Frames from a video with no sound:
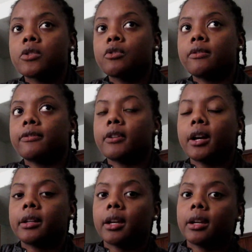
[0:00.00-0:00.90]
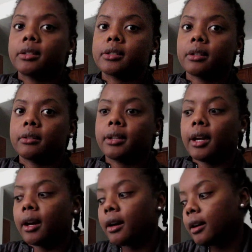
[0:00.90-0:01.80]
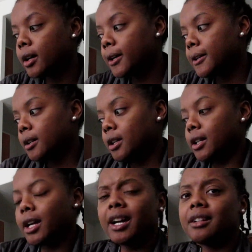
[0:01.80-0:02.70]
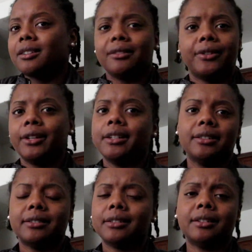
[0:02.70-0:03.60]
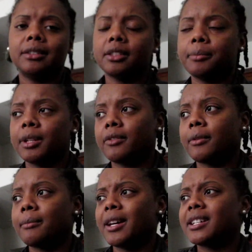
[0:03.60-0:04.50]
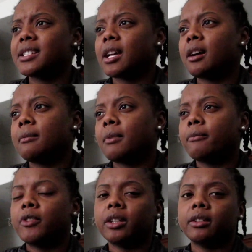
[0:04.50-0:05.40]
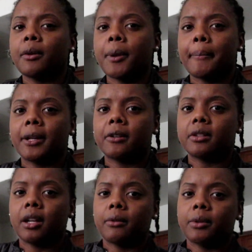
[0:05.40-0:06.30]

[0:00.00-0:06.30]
through Friday. So yeah, kind of a little bit of a mess. Um, I'm feeling a little bit better than I